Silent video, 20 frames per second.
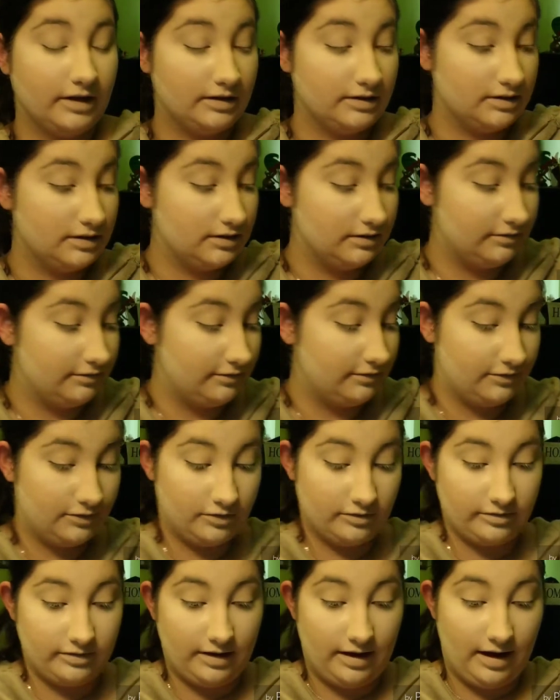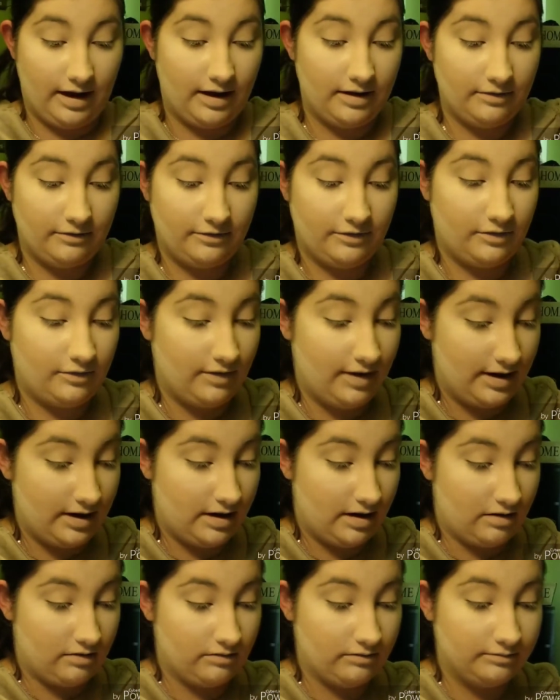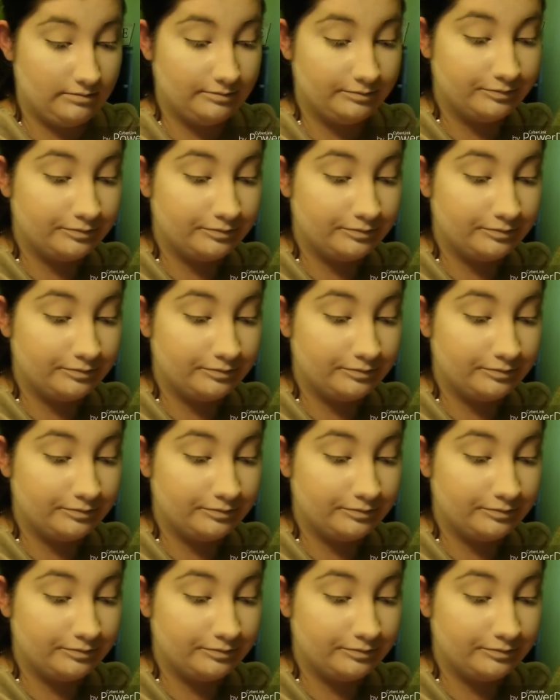That's it for that, for right now.